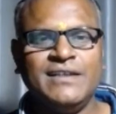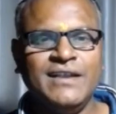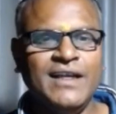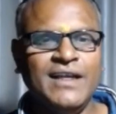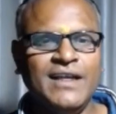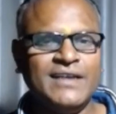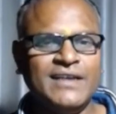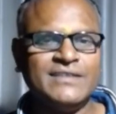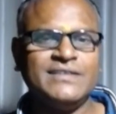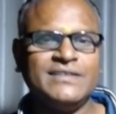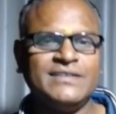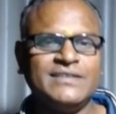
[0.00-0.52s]

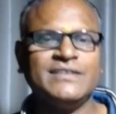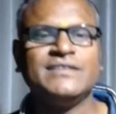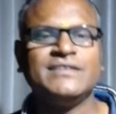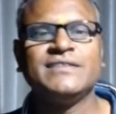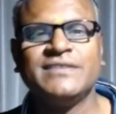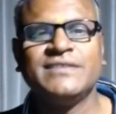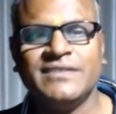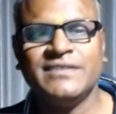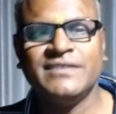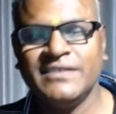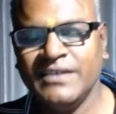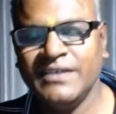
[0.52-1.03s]
Like this.
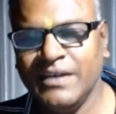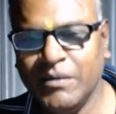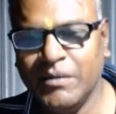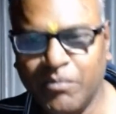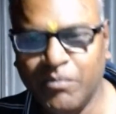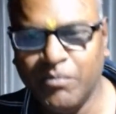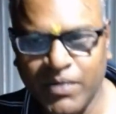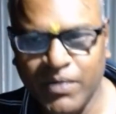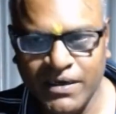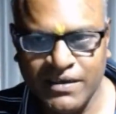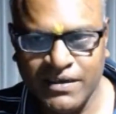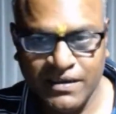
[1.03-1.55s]

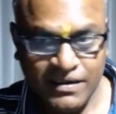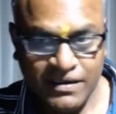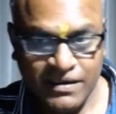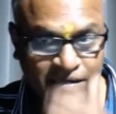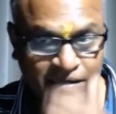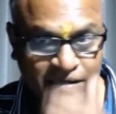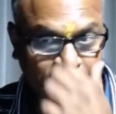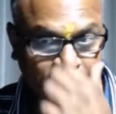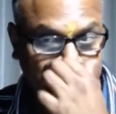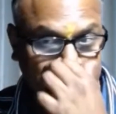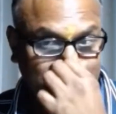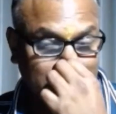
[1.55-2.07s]
But
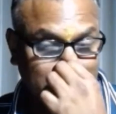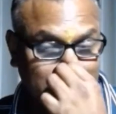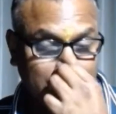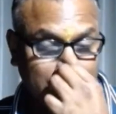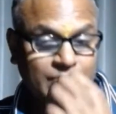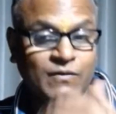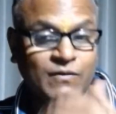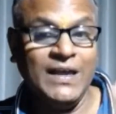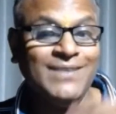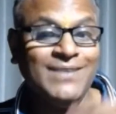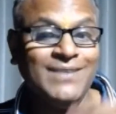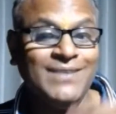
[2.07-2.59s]

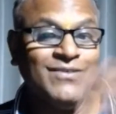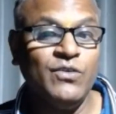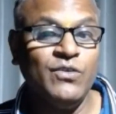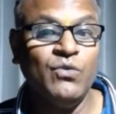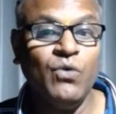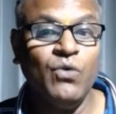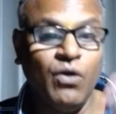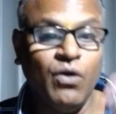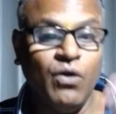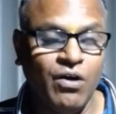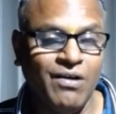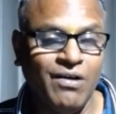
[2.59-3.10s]
when you
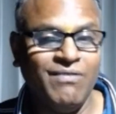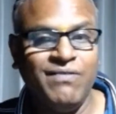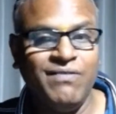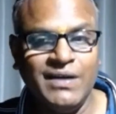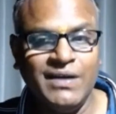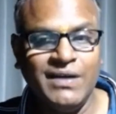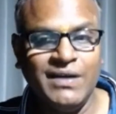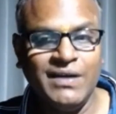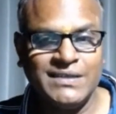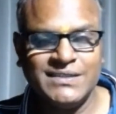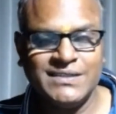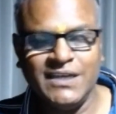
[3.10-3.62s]

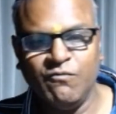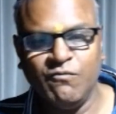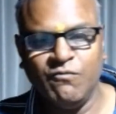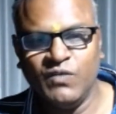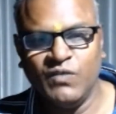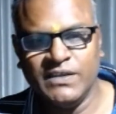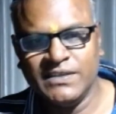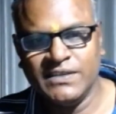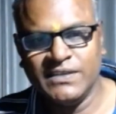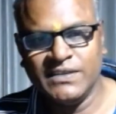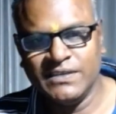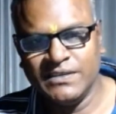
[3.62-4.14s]
offer
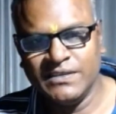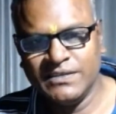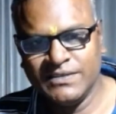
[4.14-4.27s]
someone